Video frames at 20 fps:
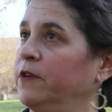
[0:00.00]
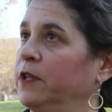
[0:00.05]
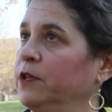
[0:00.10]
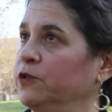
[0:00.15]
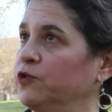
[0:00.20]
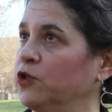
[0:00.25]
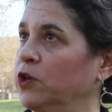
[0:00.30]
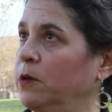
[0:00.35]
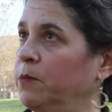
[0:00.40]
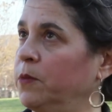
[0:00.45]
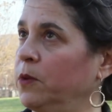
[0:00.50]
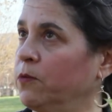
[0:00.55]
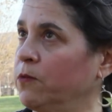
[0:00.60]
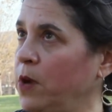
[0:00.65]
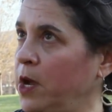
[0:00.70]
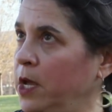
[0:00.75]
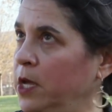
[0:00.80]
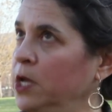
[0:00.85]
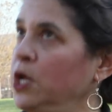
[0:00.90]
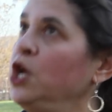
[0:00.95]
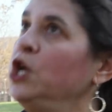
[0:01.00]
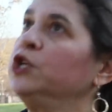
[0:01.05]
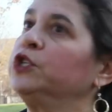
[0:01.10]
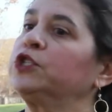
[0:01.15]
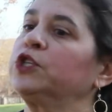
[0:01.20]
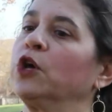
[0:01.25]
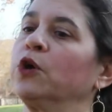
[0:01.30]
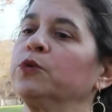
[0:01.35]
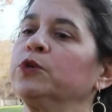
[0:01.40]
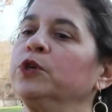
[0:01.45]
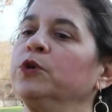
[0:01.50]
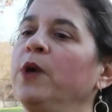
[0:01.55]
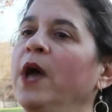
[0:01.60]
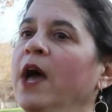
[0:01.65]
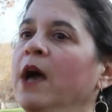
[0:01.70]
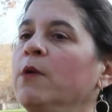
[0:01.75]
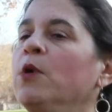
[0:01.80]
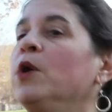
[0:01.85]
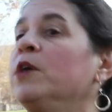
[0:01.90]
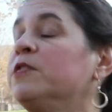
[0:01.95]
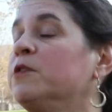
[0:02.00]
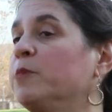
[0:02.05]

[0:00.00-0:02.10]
Fellowship, oh, okay. Right? Mm-hmm. So you have,